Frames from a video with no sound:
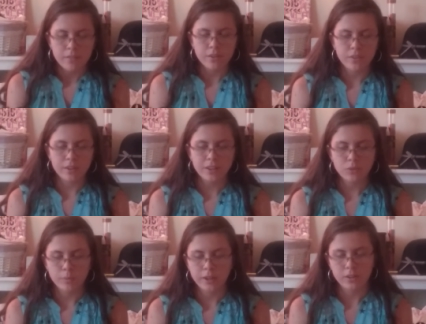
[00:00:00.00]
For the
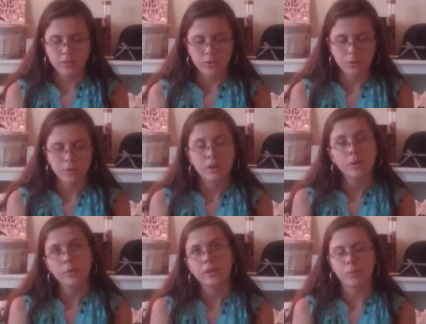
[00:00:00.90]
next week or two, a
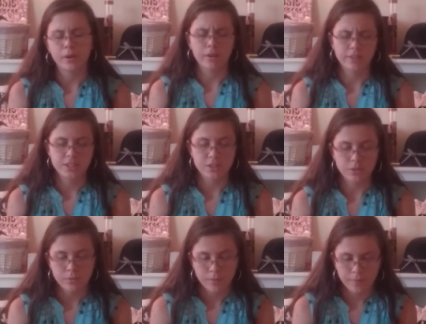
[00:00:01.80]
week will probably do,